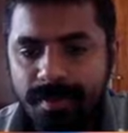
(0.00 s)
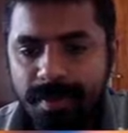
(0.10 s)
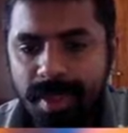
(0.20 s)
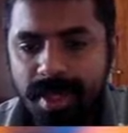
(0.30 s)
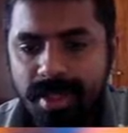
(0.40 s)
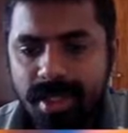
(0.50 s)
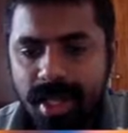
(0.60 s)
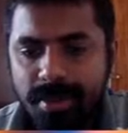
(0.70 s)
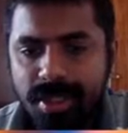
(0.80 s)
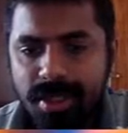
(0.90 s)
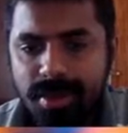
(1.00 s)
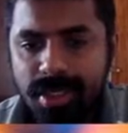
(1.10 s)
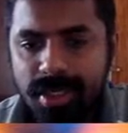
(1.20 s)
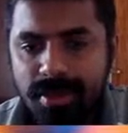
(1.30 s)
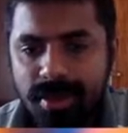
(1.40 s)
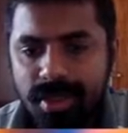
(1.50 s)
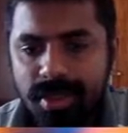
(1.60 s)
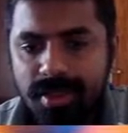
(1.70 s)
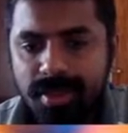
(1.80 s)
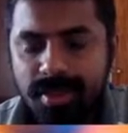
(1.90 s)
they can capture the bishop,
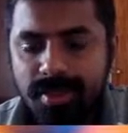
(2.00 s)
then